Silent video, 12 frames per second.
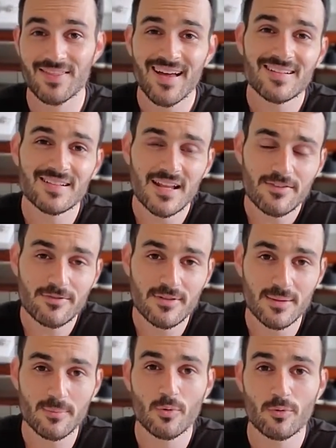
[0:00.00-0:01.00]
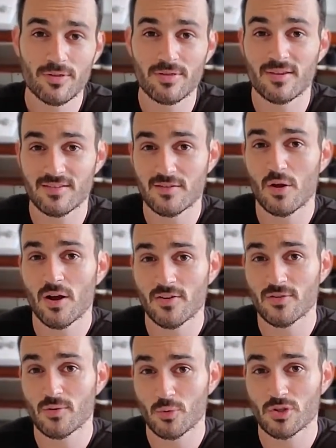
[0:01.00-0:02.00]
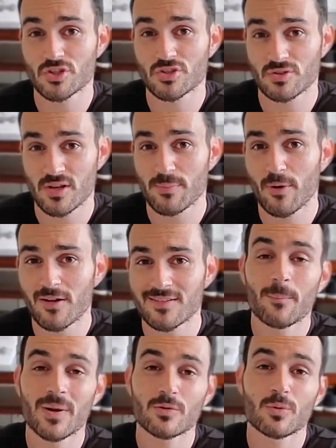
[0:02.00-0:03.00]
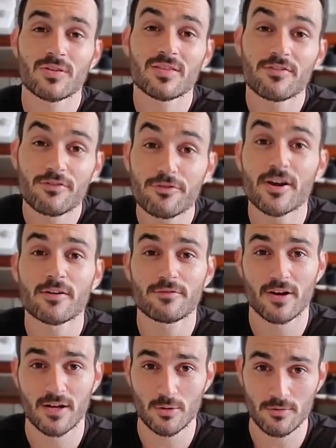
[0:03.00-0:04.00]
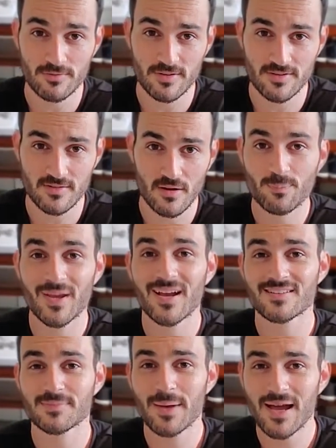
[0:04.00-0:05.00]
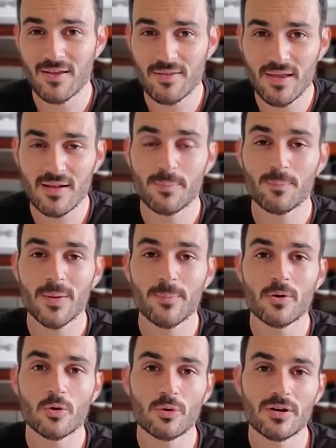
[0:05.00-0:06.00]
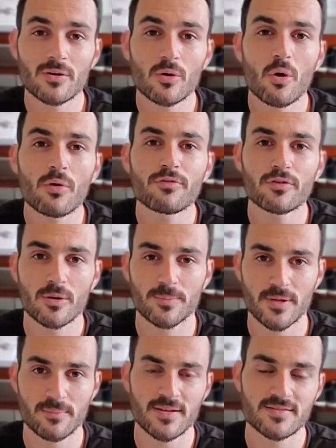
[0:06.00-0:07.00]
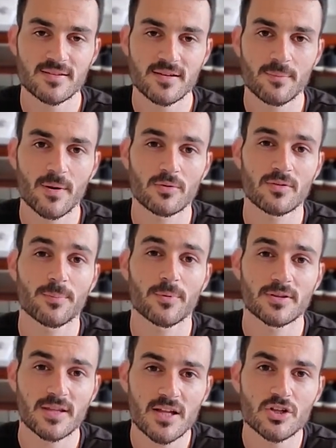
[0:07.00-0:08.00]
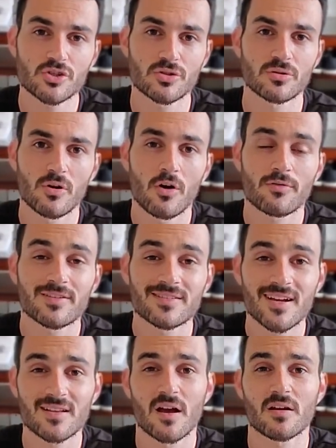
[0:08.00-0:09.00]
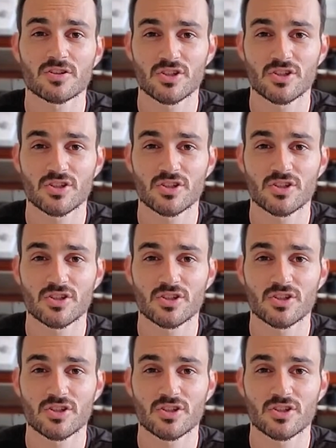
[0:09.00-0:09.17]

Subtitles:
that left them with the stocks which they bought, but with the fair value of the stock. Because back then, people were over-optimistic about the potential of the technology